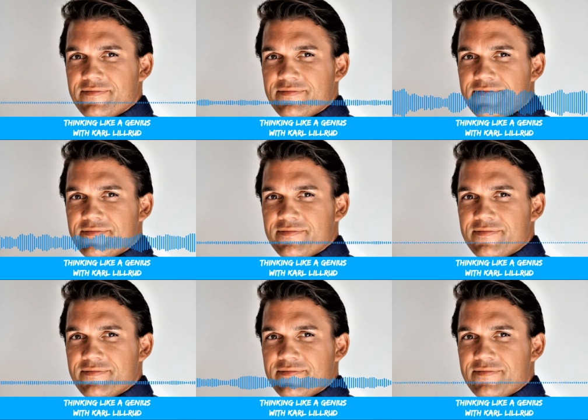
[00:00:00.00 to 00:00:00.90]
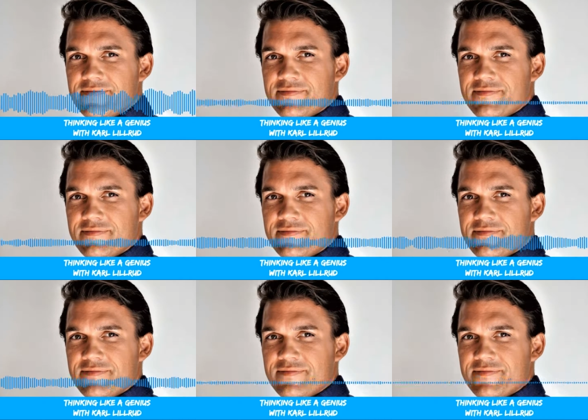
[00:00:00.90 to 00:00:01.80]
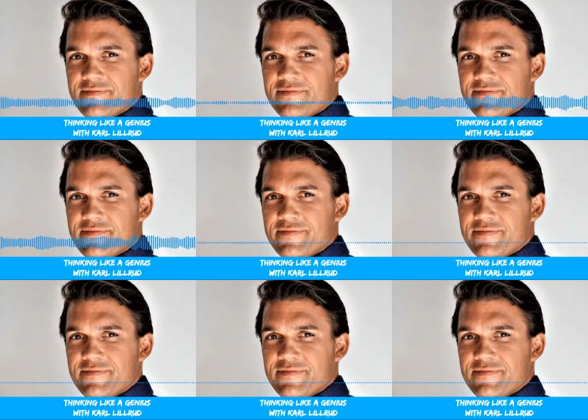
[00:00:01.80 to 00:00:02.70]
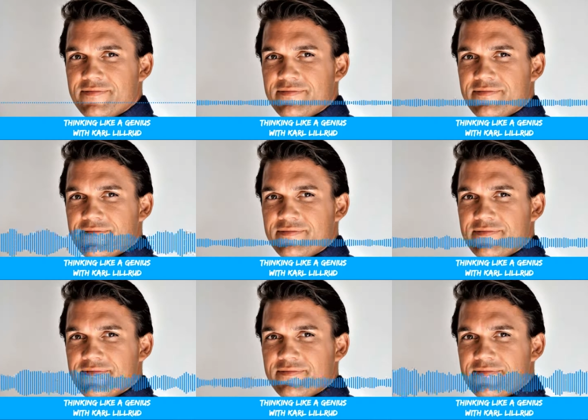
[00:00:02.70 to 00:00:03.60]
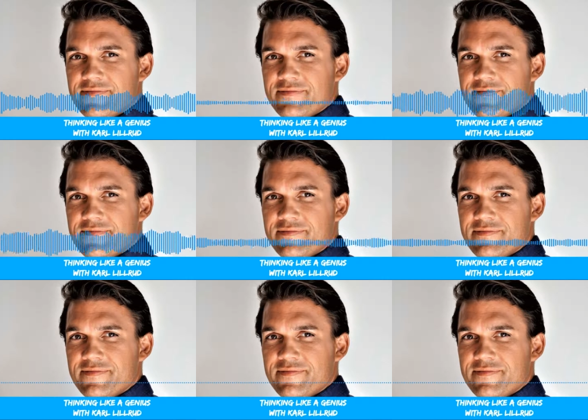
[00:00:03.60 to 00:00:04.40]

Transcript: So yeah. try to see what you can do to really narrow down.